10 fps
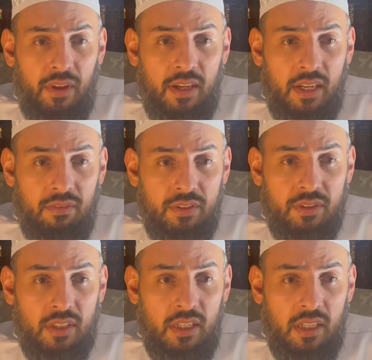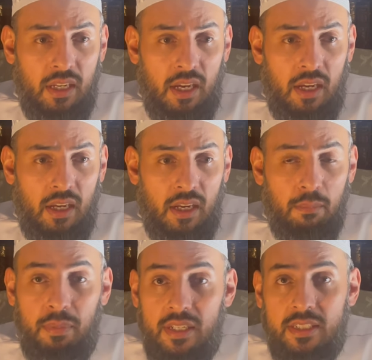give us the
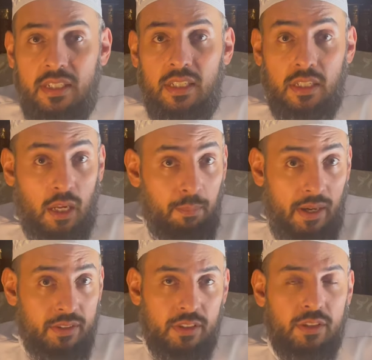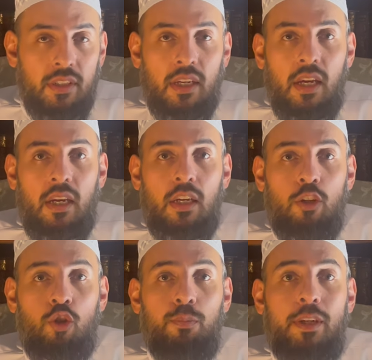ability, to capacity
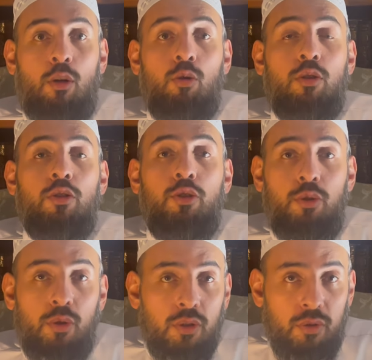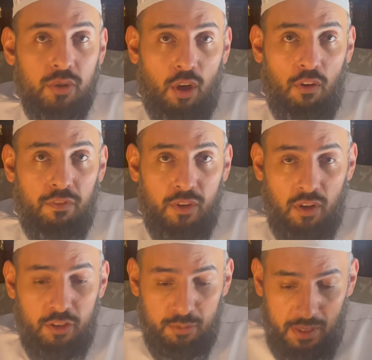to be good students of knowledge.